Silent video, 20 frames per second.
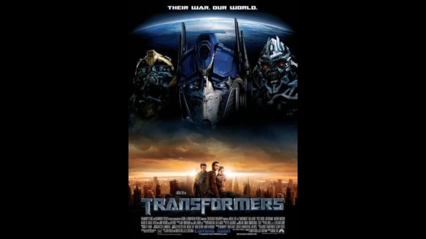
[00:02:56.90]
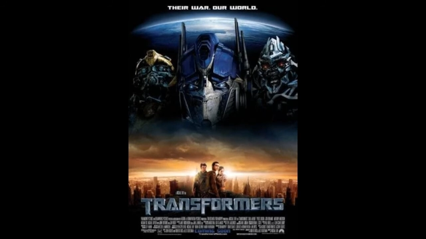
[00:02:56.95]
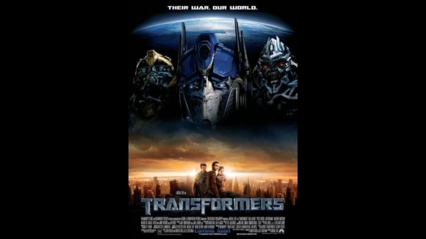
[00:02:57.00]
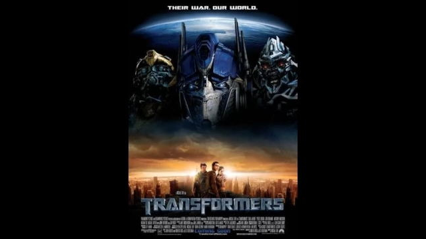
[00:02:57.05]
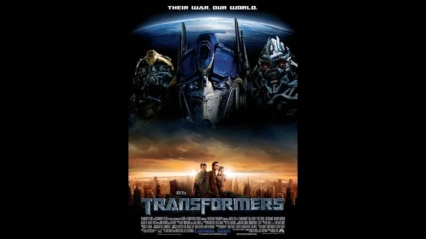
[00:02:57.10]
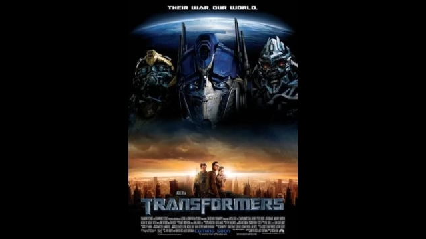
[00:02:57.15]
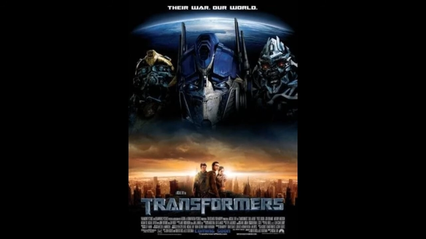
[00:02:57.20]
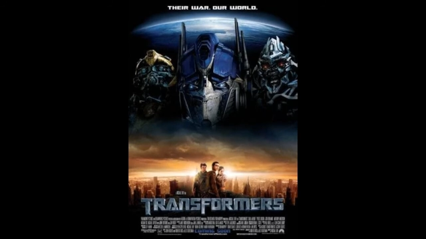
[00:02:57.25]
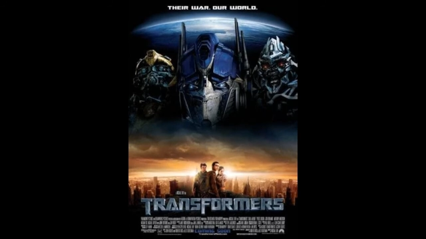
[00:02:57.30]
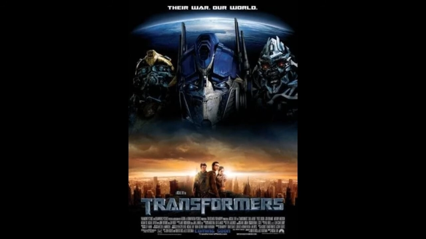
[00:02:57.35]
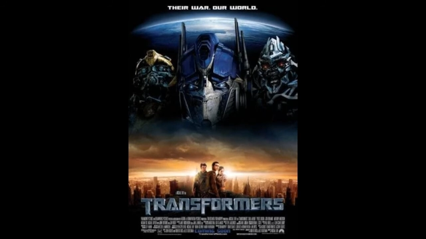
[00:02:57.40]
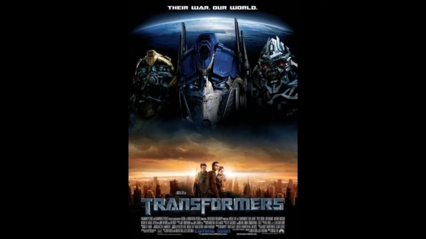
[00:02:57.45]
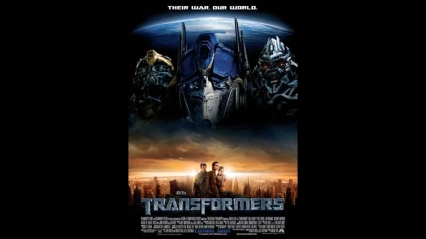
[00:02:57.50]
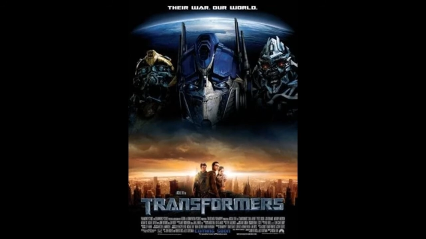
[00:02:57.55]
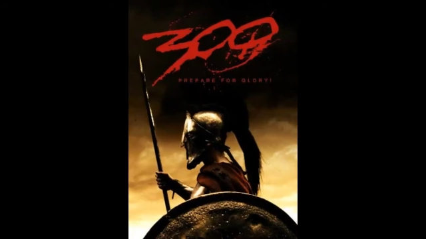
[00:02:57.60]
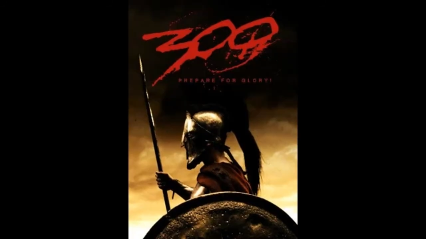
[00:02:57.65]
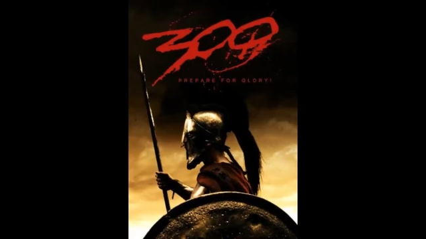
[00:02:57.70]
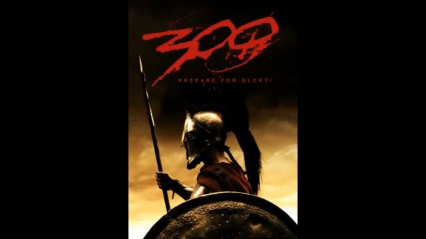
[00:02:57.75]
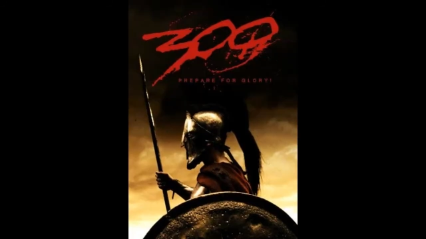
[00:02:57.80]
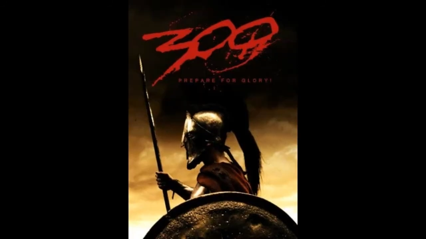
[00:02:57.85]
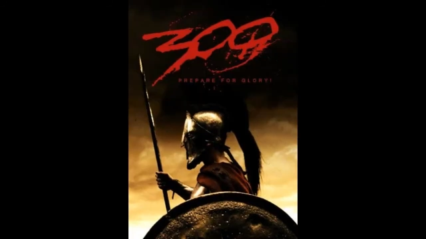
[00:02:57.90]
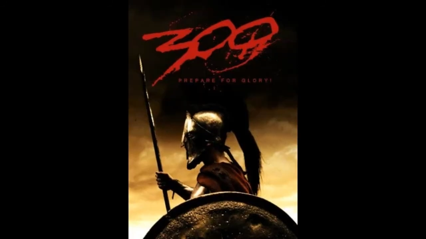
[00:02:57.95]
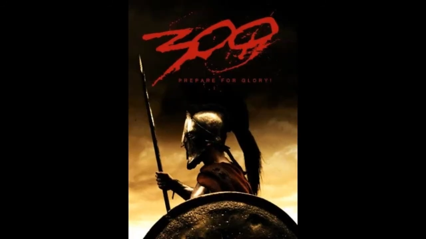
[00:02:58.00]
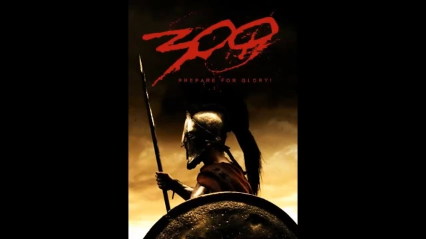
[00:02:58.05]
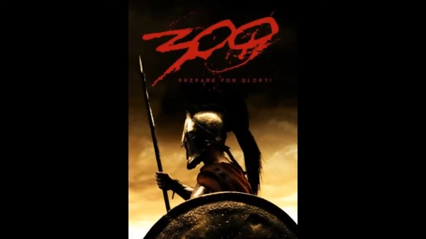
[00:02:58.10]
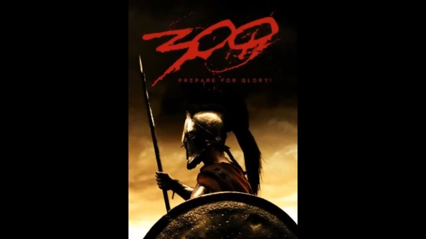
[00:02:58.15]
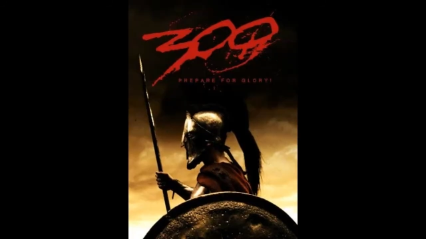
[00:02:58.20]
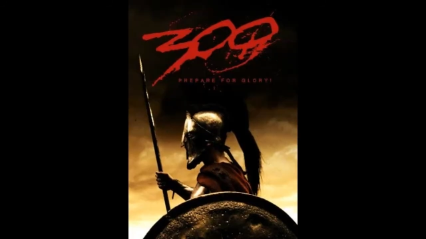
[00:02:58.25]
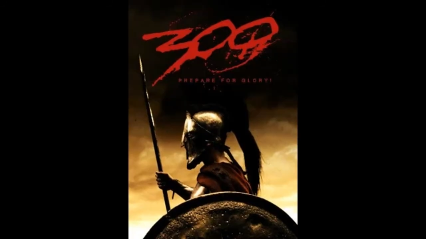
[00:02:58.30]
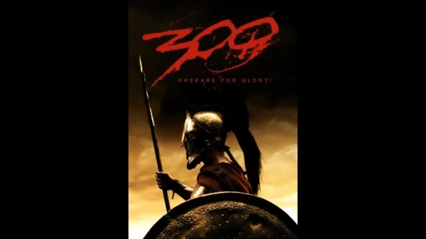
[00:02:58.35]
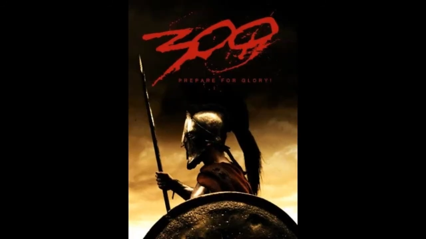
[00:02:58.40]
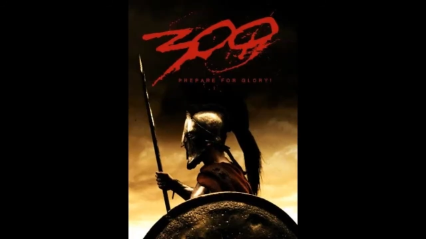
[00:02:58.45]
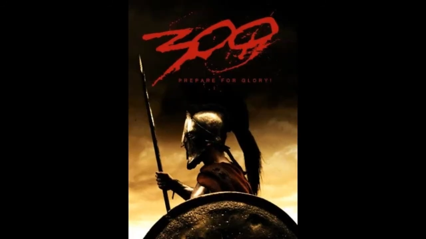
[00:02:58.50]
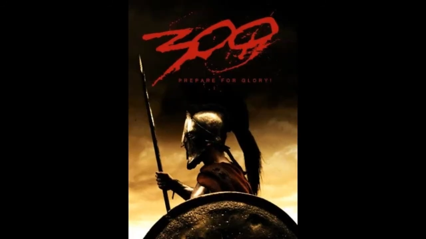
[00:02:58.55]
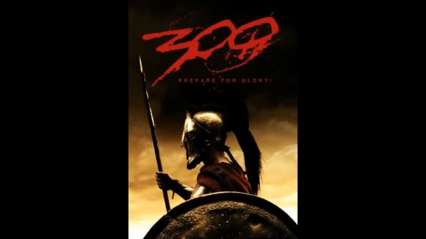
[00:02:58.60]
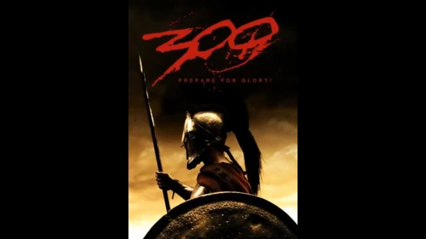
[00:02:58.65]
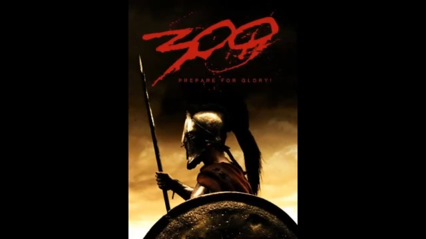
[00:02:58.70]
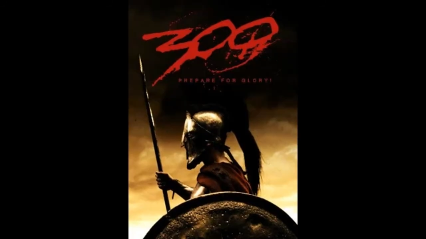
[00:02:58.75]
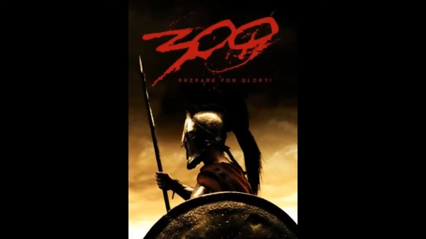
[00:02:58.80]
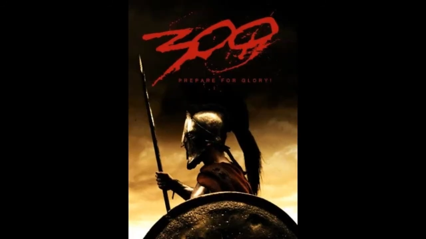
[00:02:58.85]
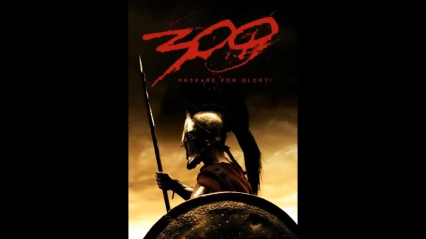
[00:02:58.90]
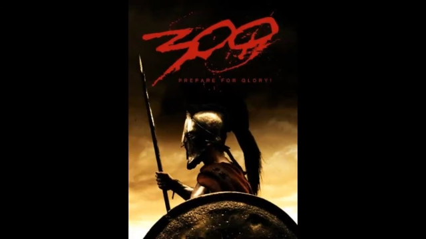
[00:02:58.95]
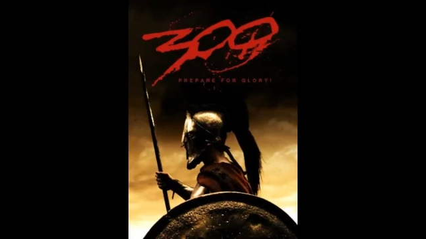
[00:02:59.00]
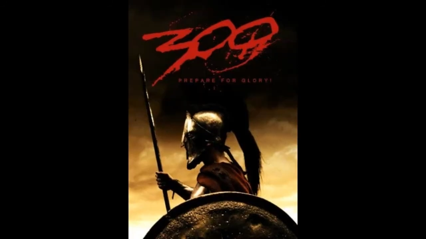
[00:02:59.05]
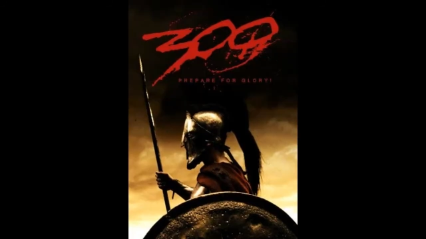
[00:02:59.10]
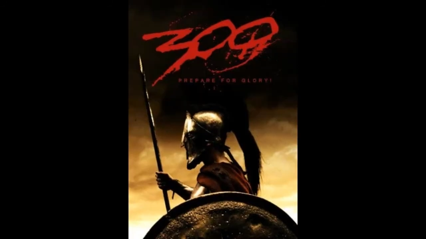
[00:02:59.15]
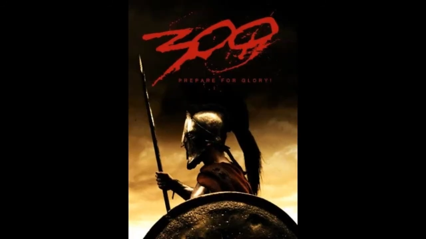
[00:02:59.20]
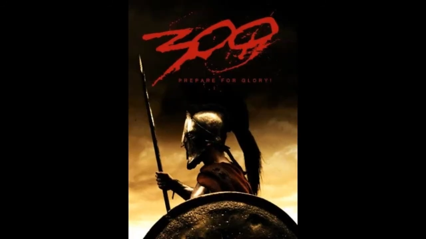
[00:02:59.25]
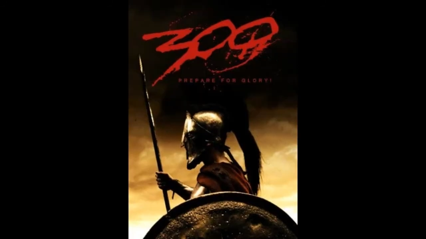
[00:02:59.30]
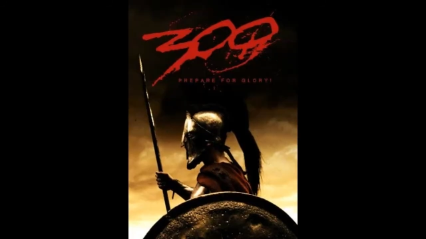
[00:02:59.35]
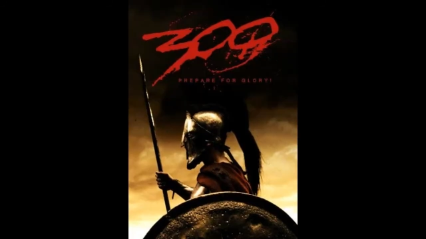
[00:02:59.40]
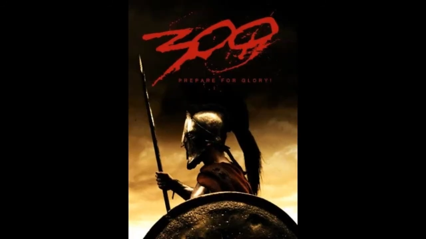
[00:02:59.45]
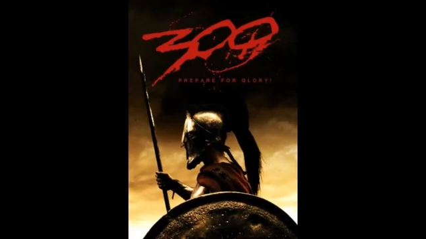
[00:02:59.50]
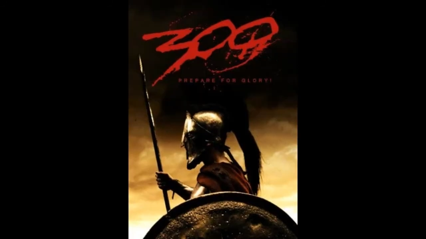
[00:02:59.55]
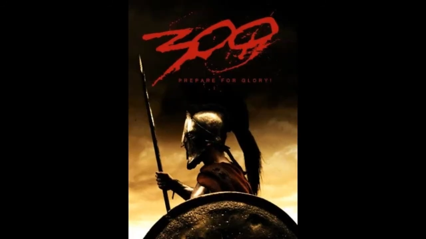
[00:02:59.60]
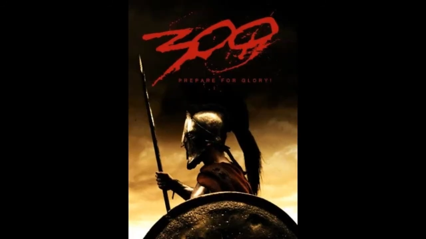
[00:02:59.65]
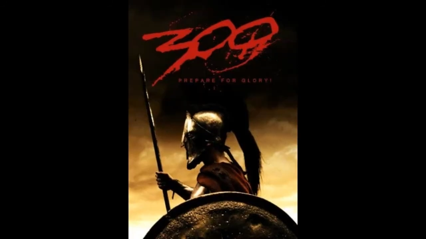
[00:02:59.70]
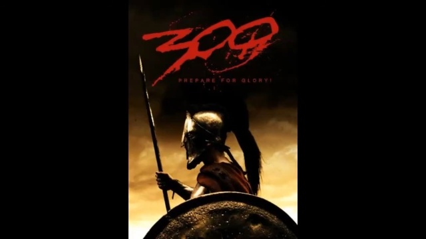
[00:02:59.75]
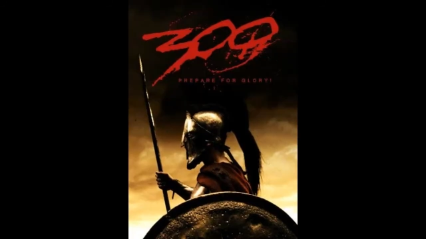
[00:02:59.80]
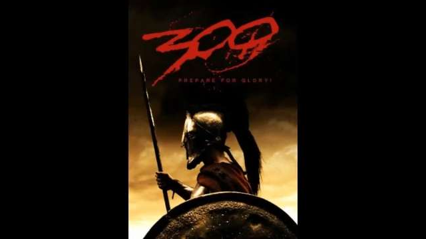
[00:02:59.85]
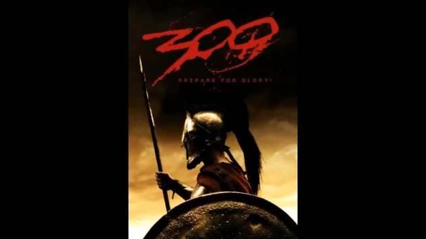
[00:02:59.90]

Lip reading: Nobody's mouth can be seen.